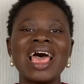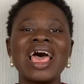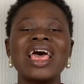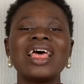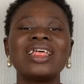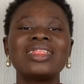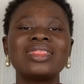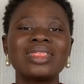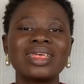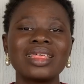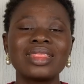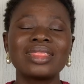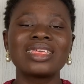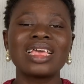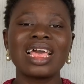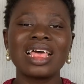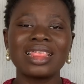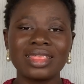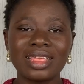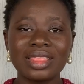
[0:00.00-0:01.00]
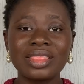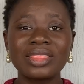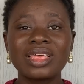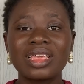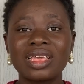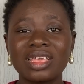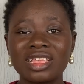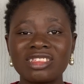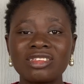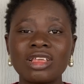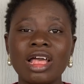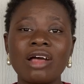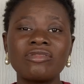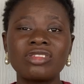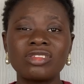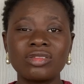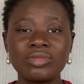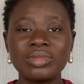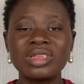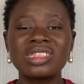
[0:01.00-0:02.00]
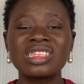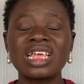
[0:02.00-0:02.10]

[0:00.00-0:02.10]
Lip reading: And then the other thing is you have to meet